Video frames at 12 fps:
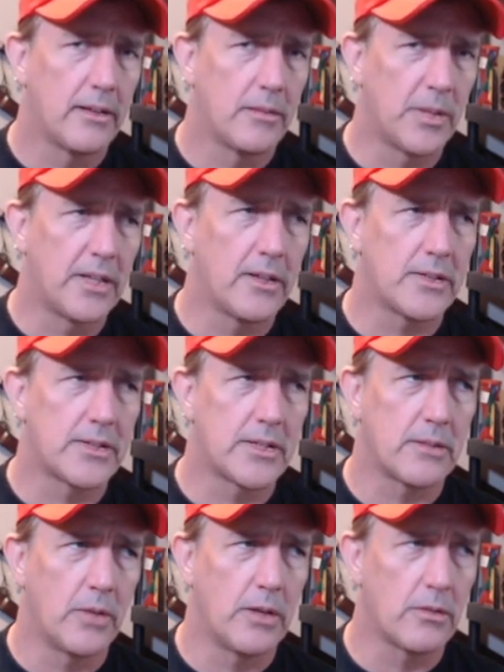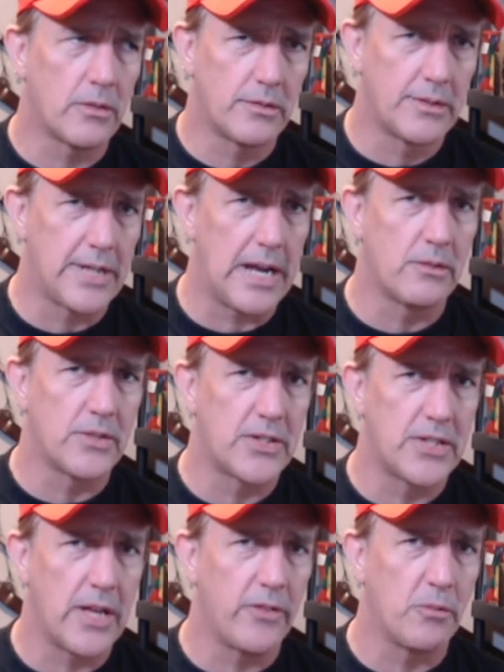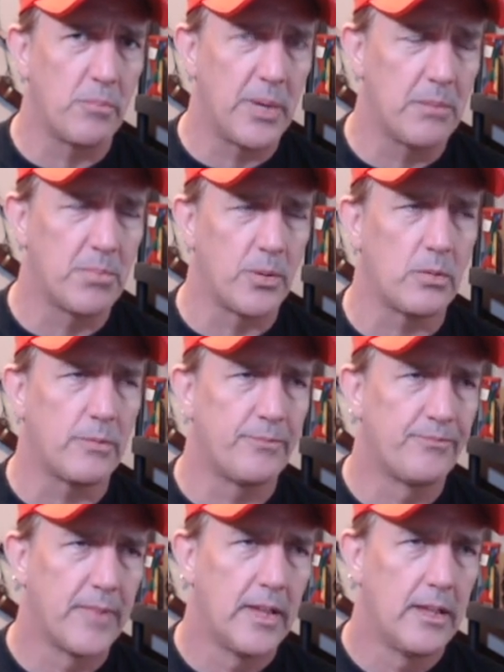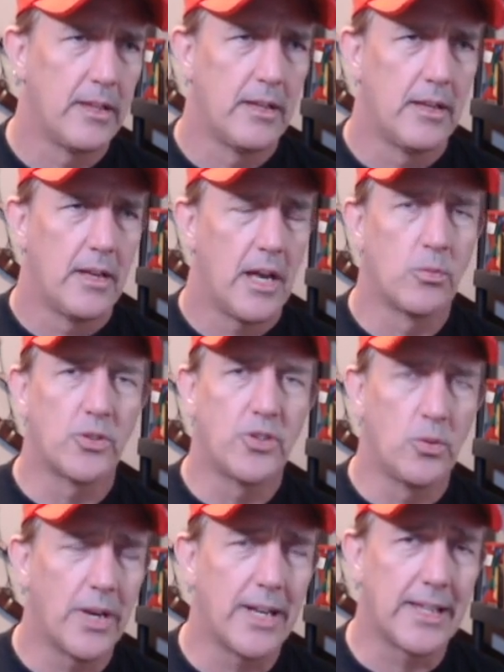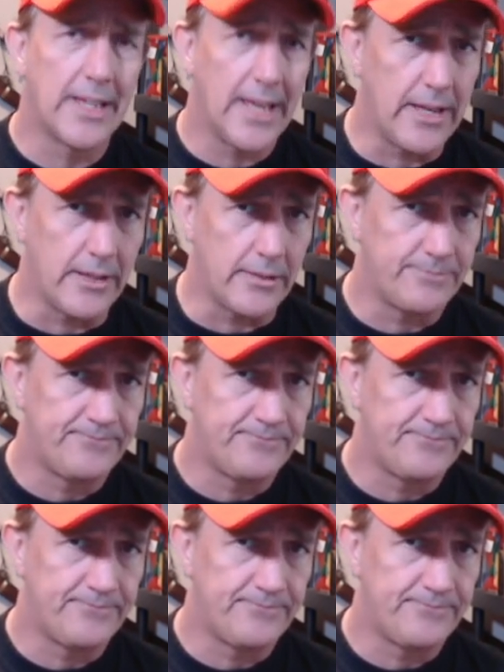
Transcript: because we were down 7 people, and we're doing it again.